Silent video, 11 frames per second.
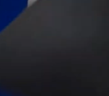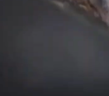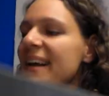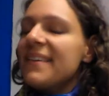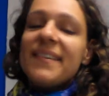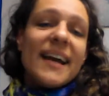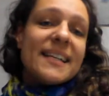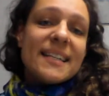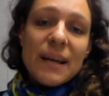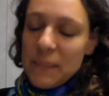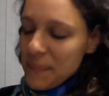All
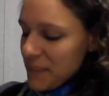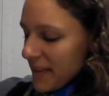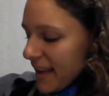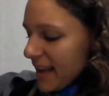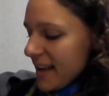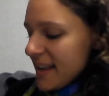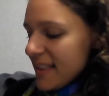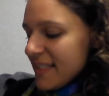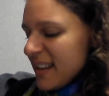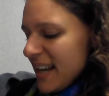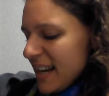right,
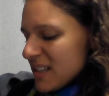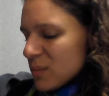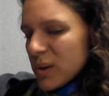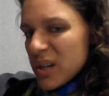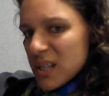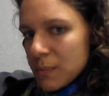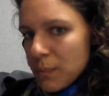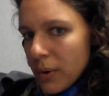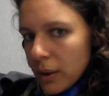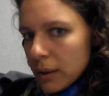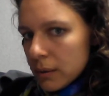the next word is
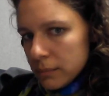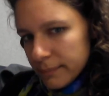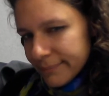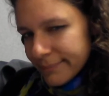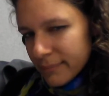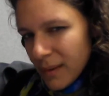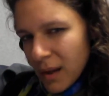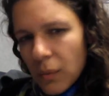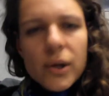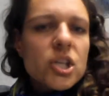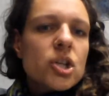book.
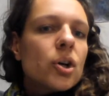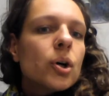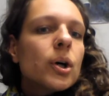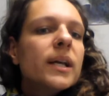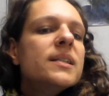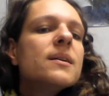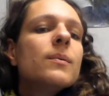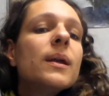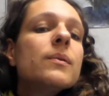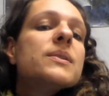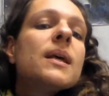Which do we
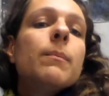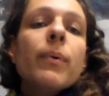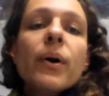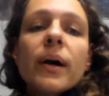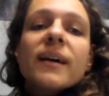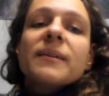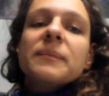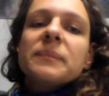use in book?